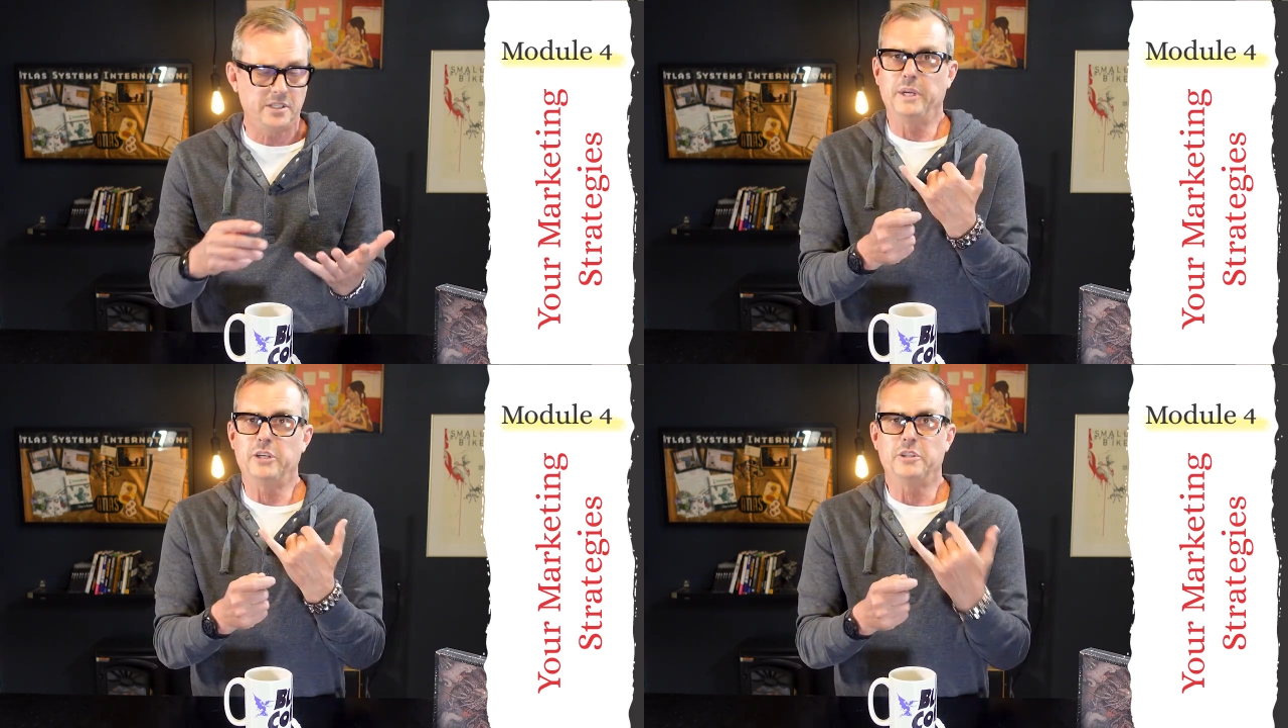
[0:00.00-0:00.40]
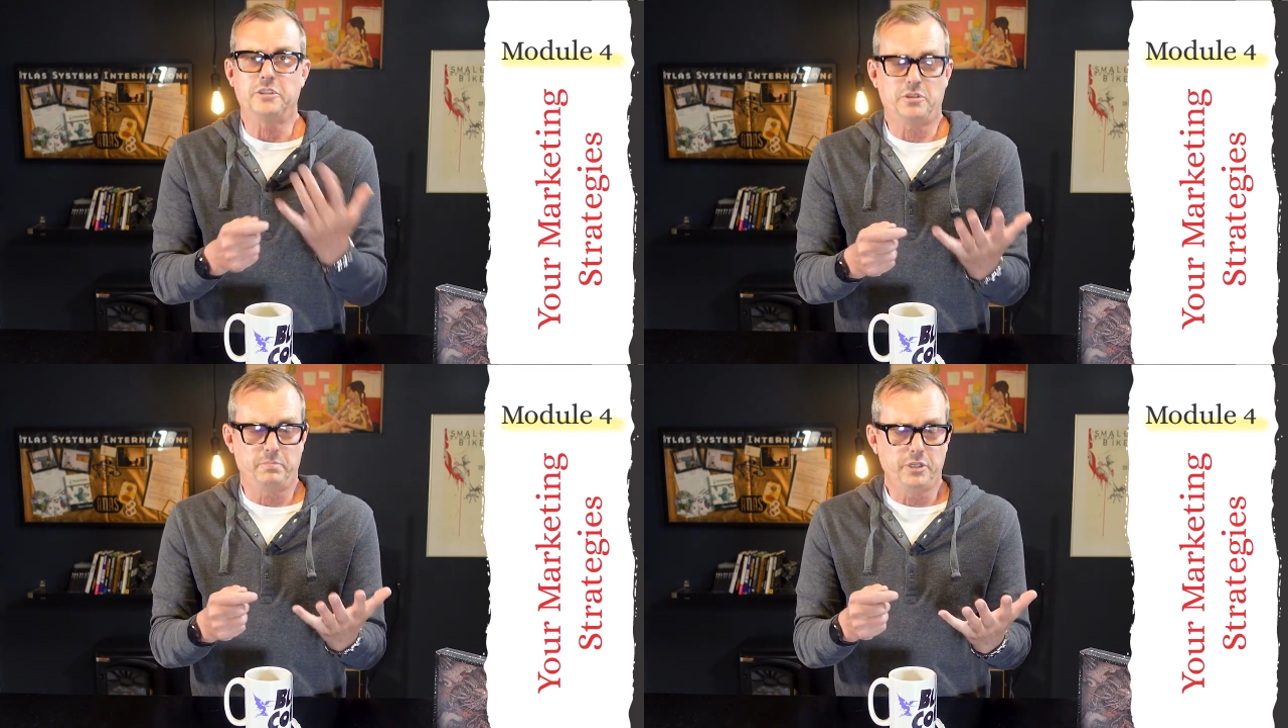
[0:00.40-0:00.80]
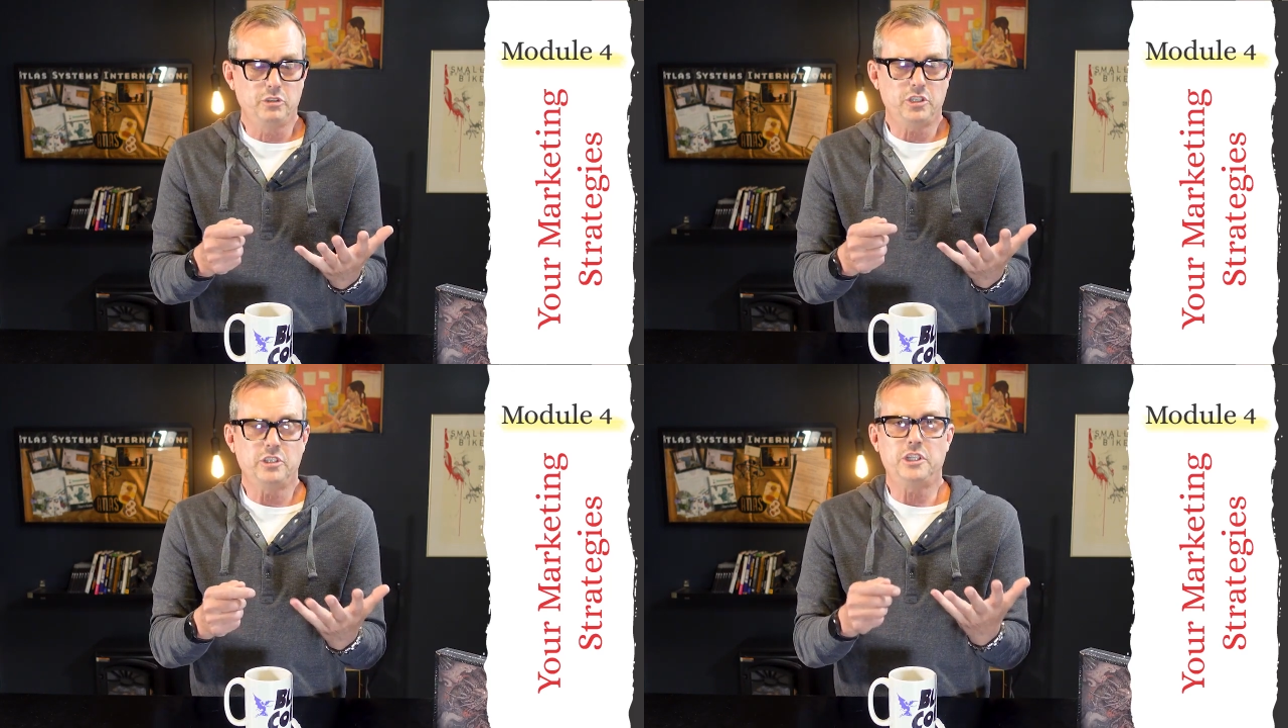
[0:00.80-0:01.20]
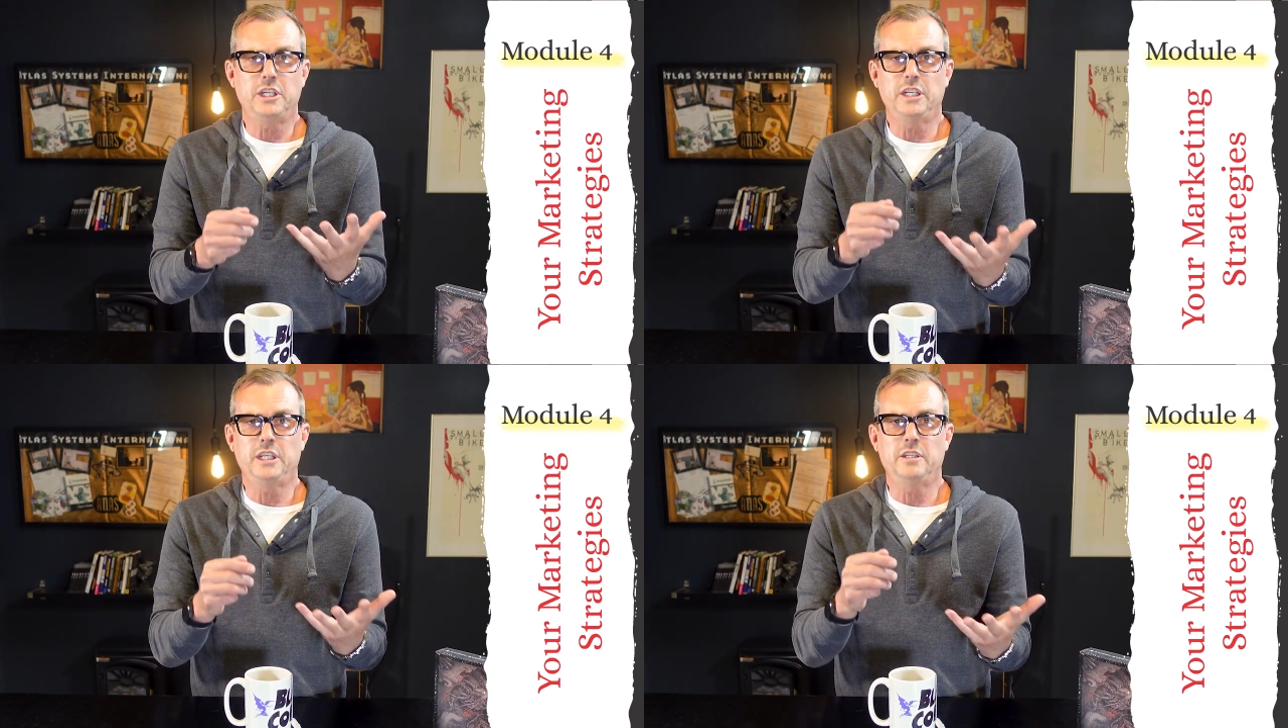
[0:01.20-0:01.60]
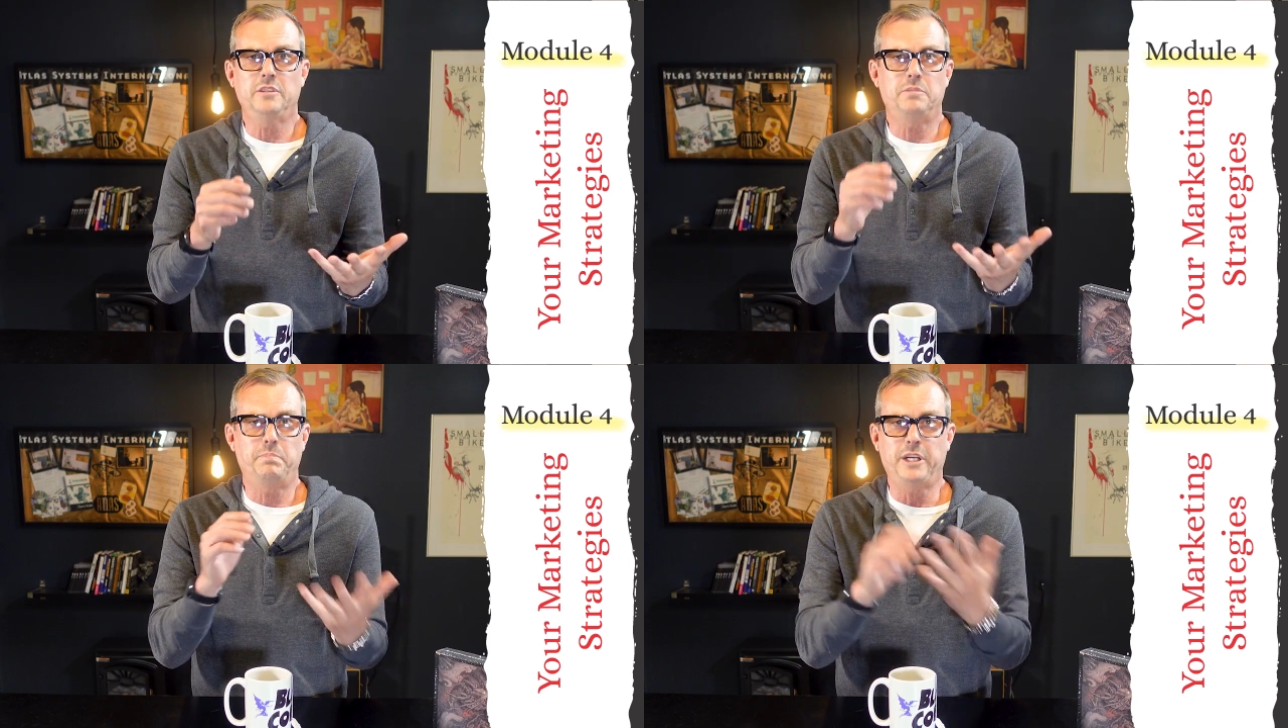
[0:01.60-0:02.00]
bigger distribution
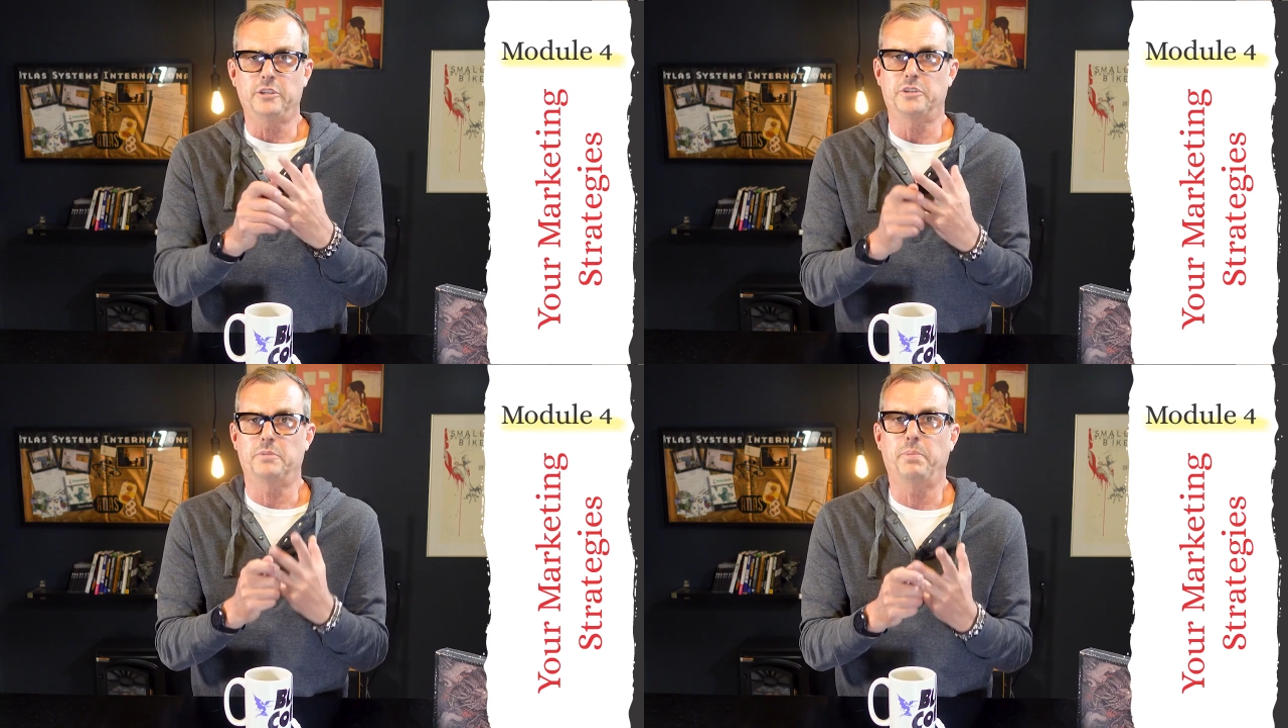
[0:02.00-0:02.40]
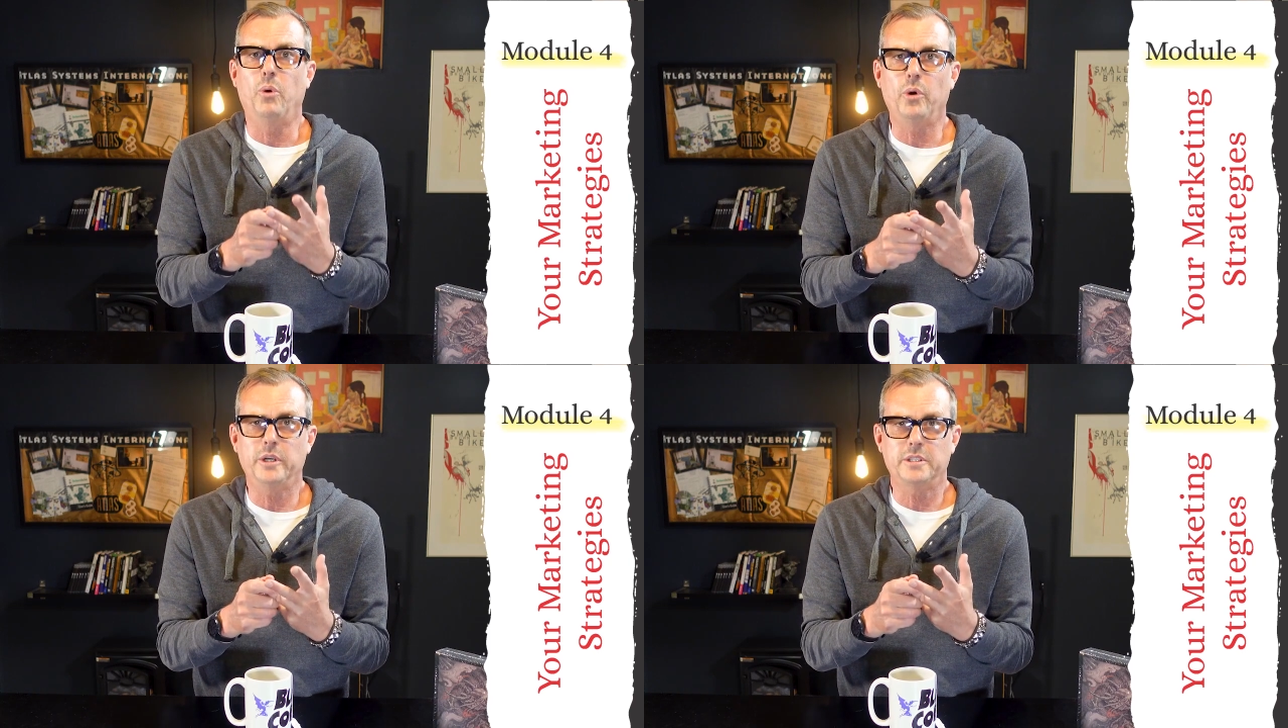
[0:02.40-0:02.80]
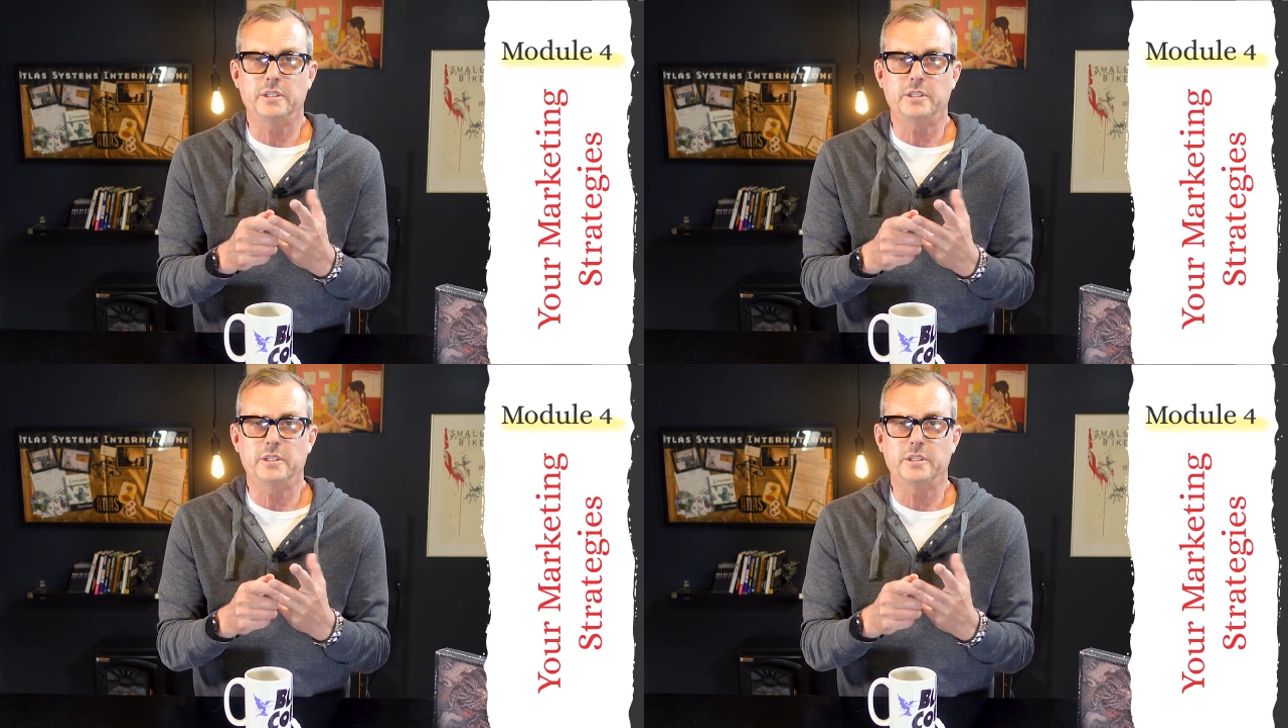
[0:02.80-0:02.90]
chains, better support.